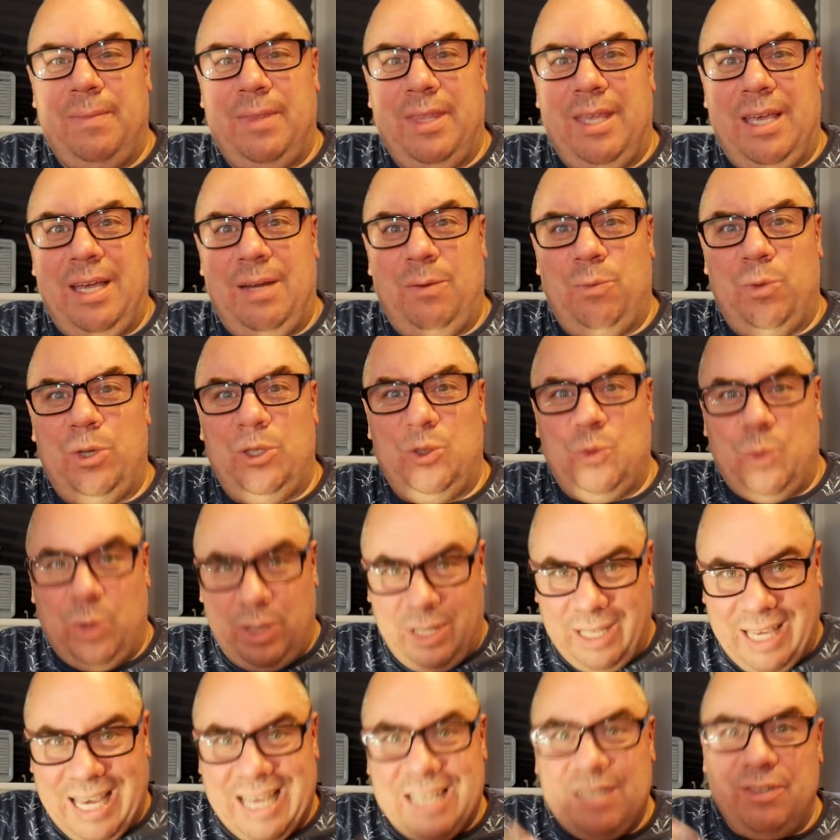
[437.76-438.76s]
And once
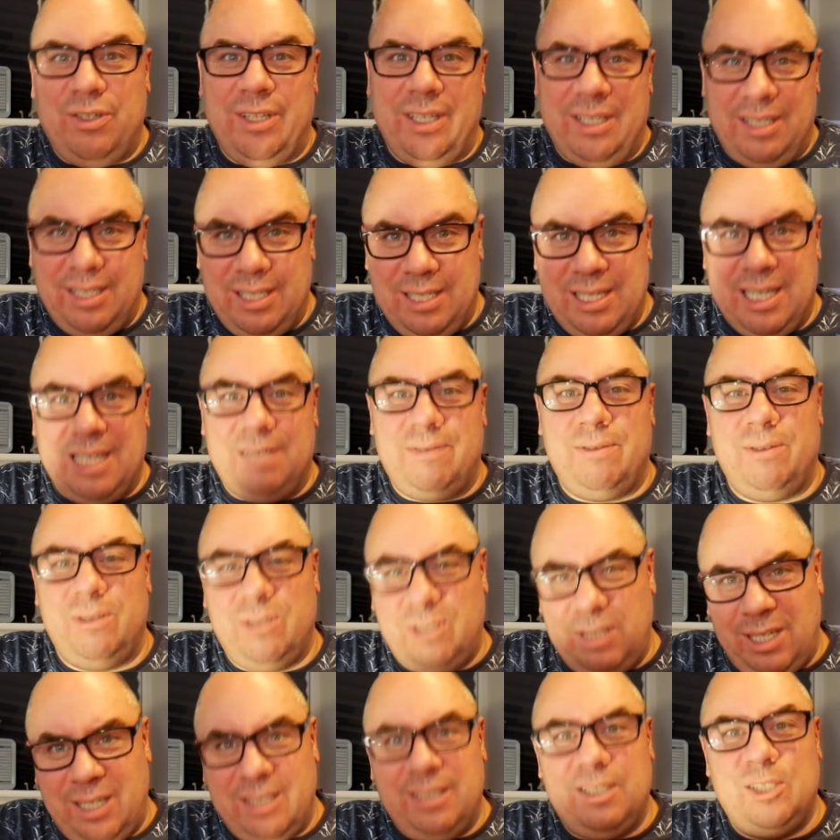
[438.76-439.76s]
one gets really successful,
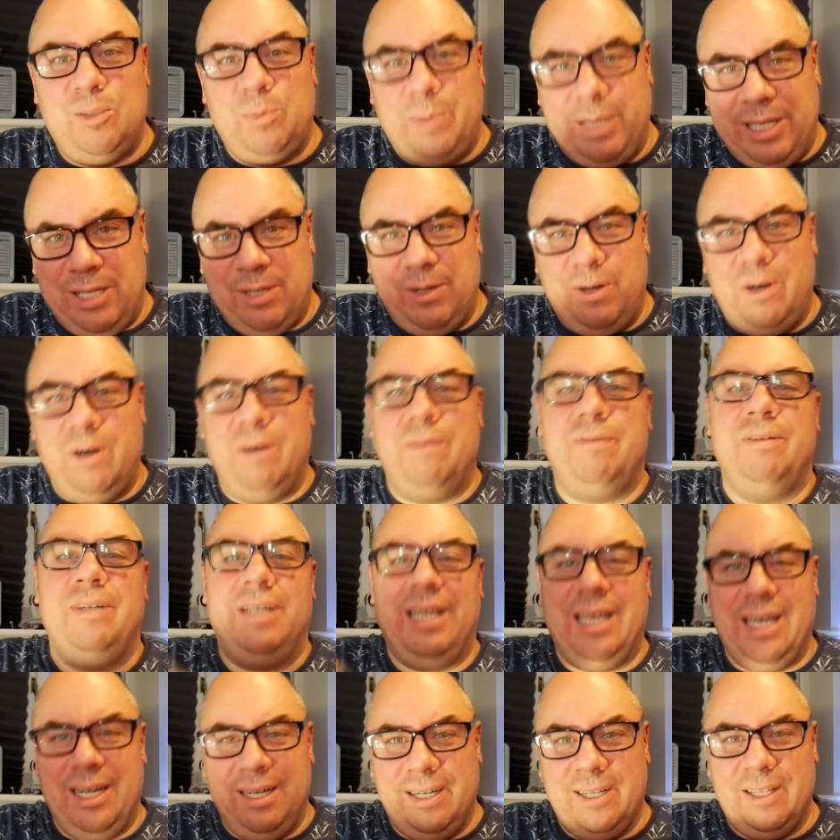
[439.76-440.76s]
start to split it off and
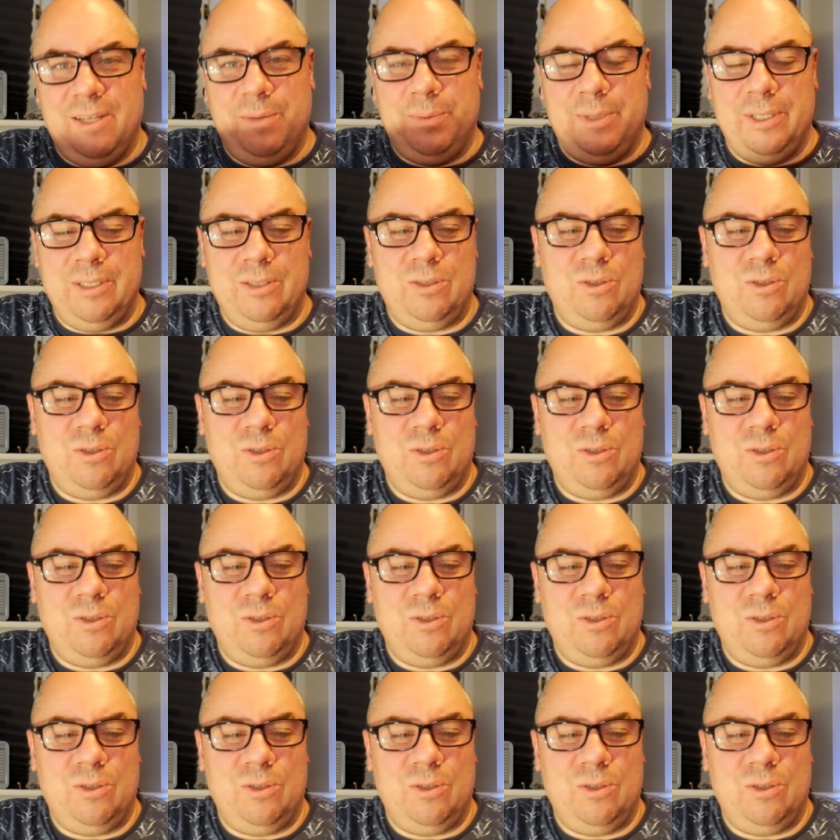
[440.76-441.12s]
get another one.